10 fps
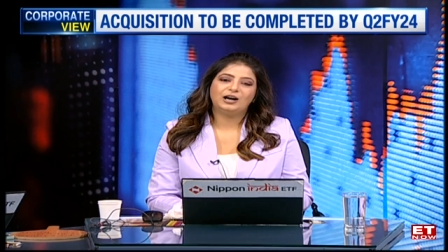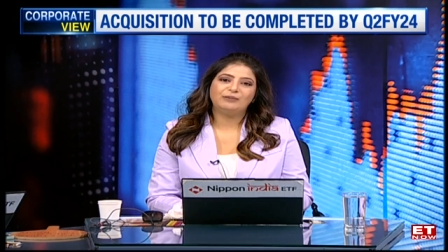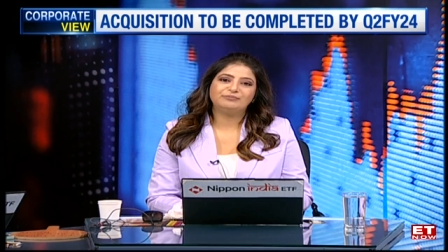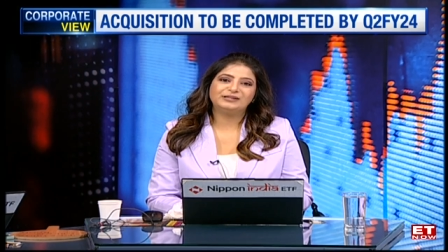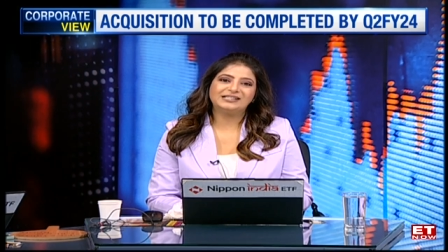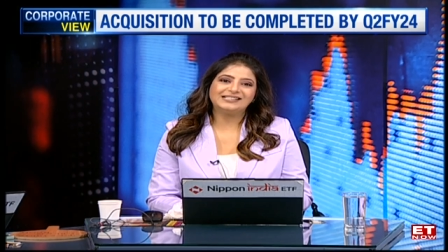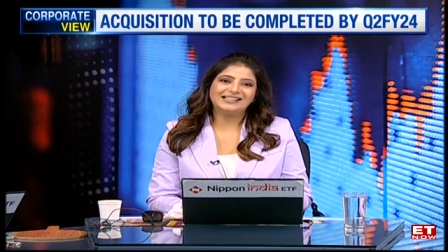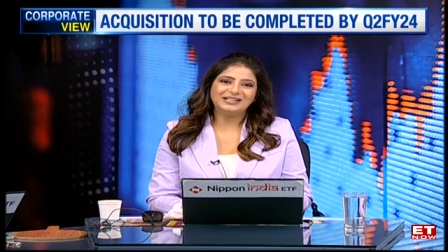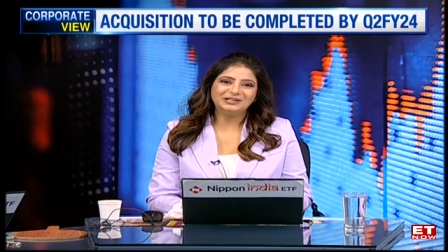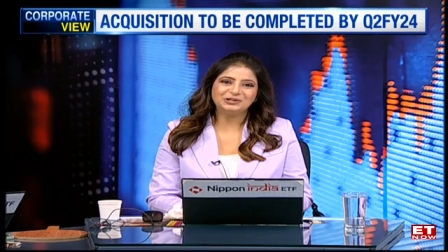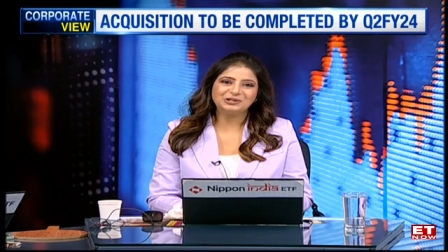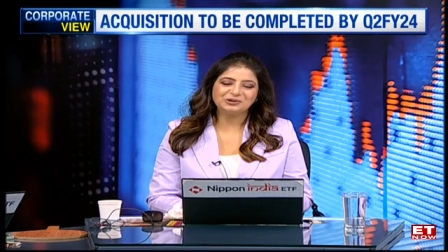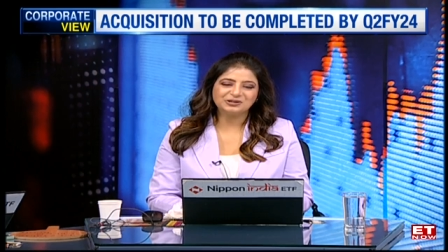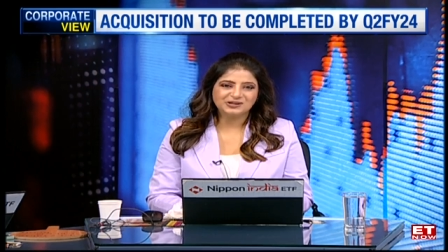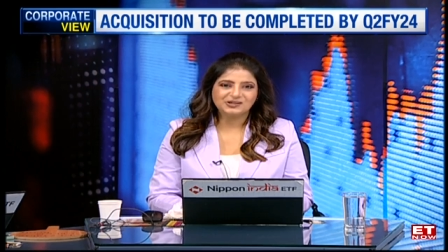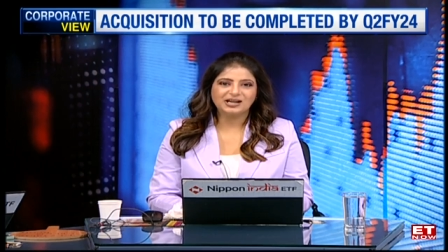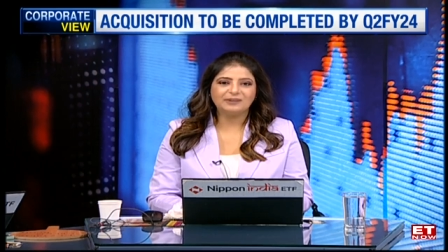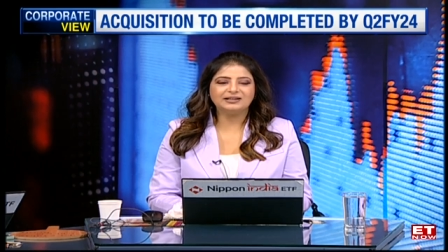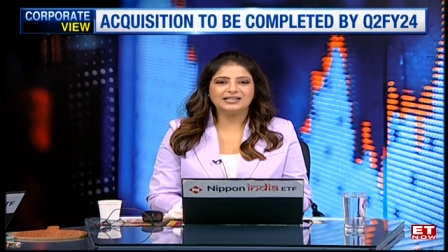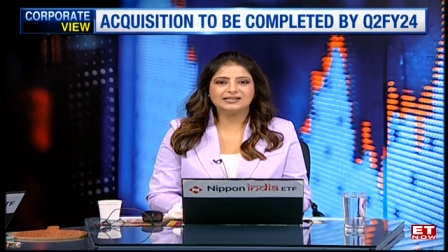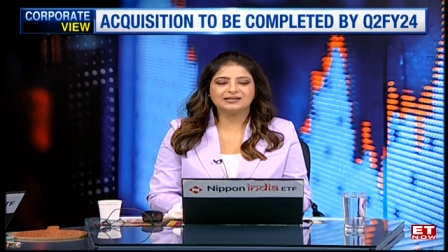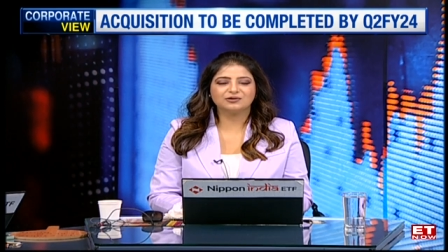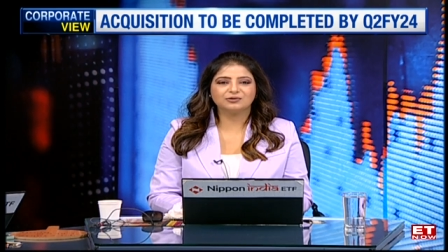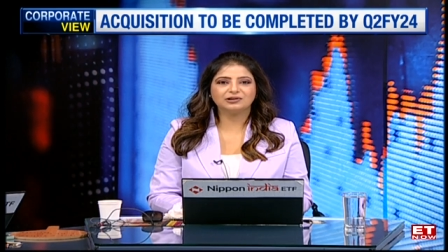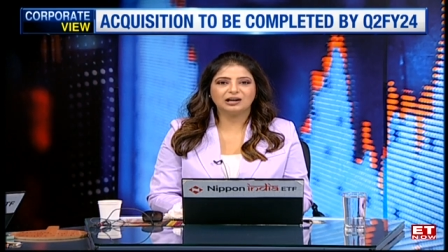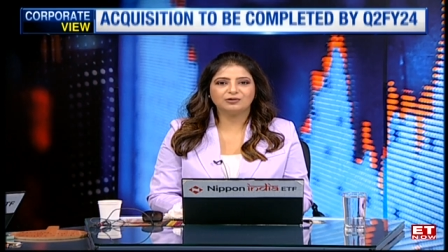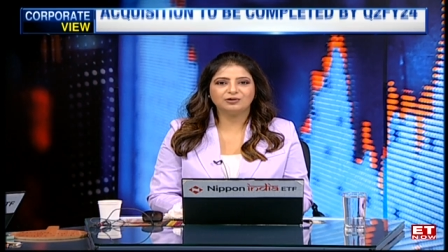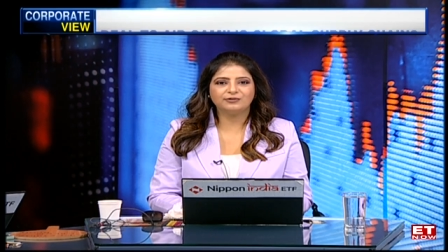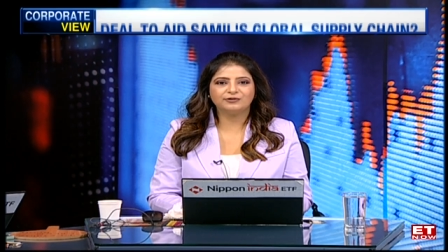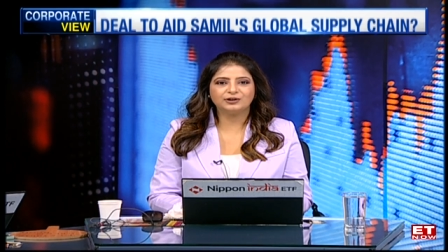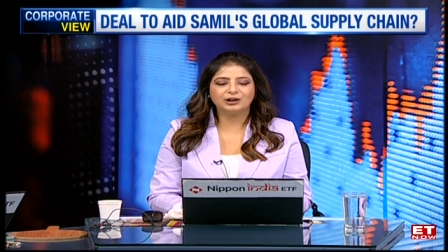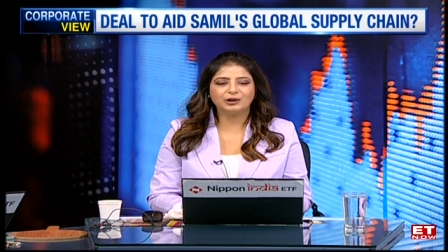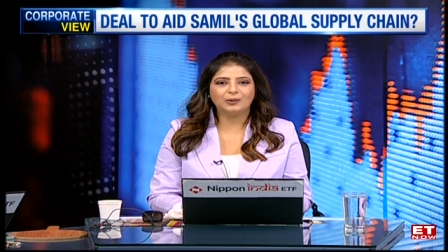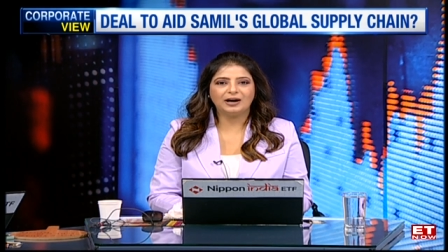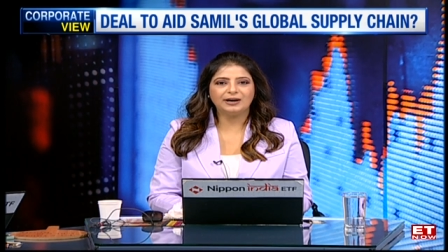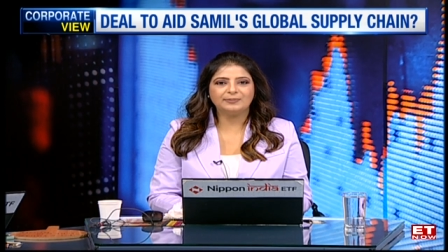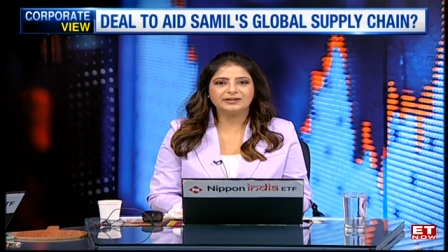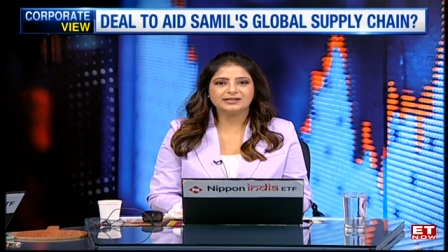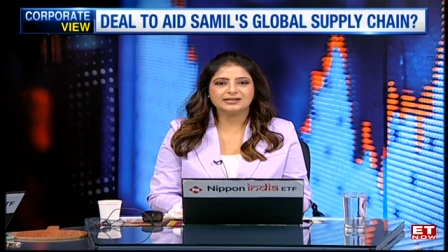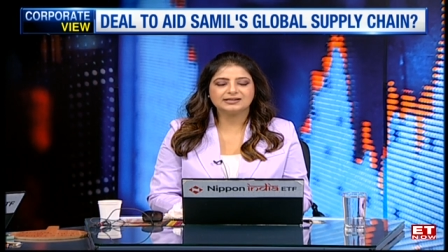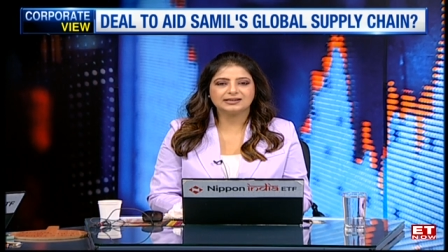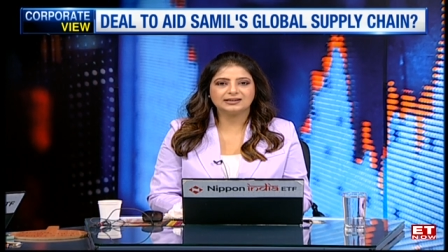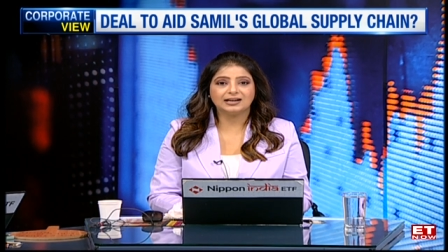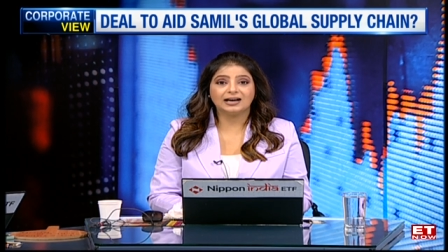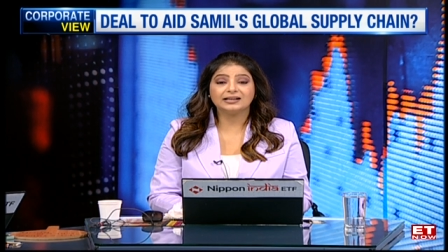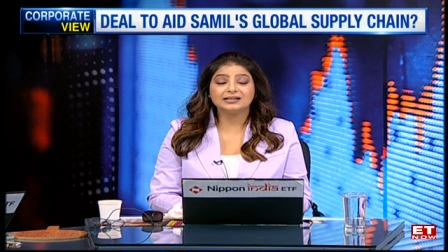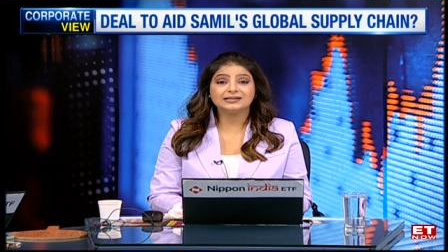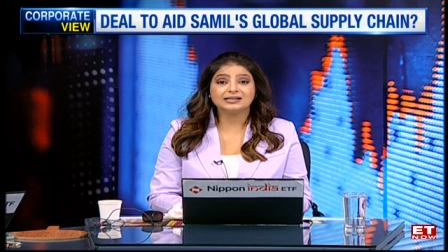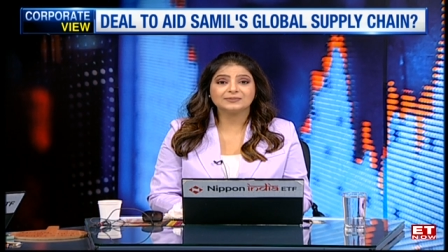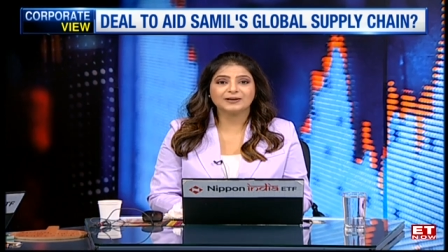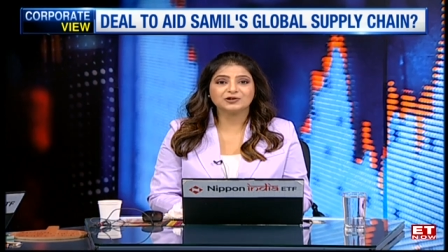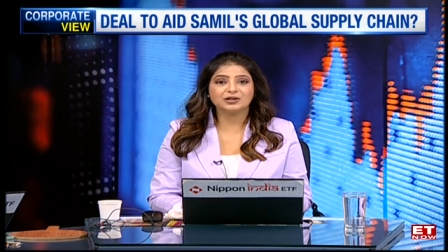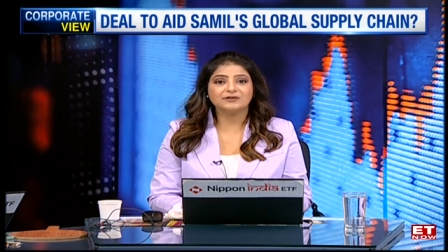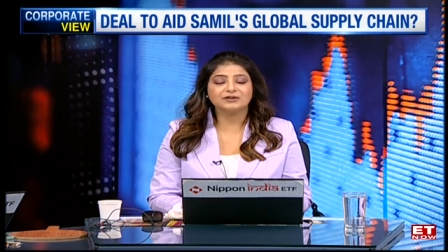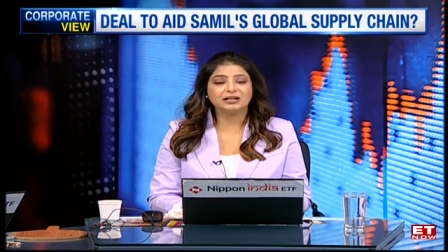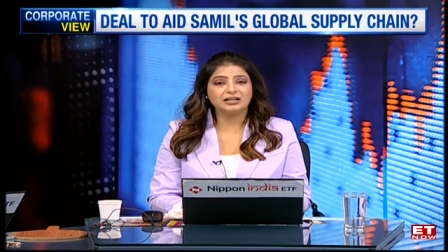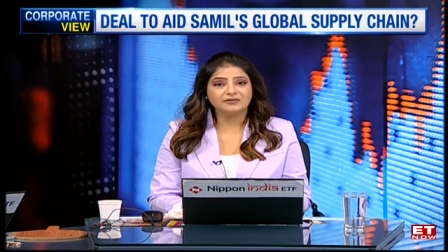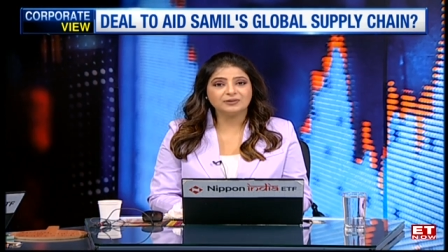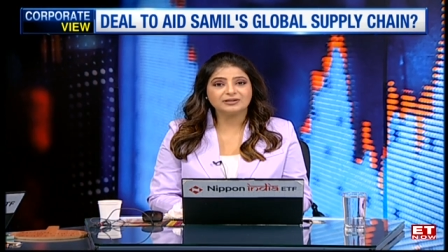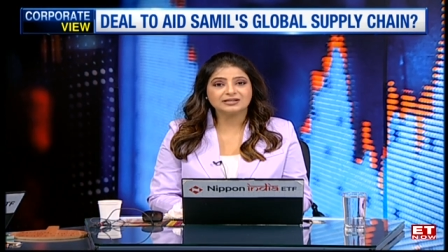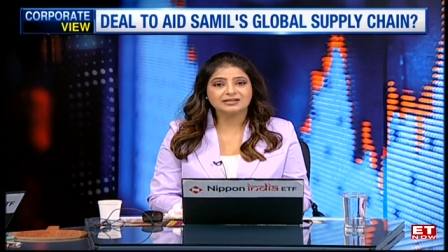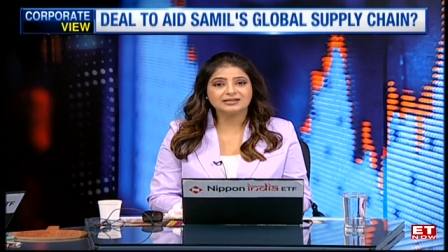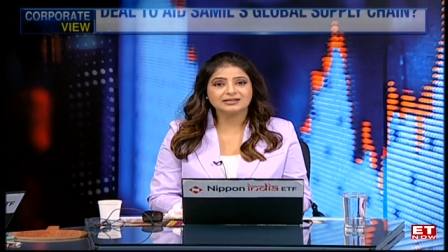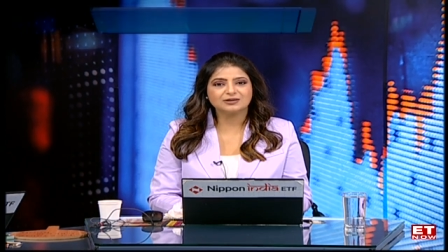Mr. Sehgal, could you also share with us the growth outlook for the acquired business and the guidance, especially for the EV business?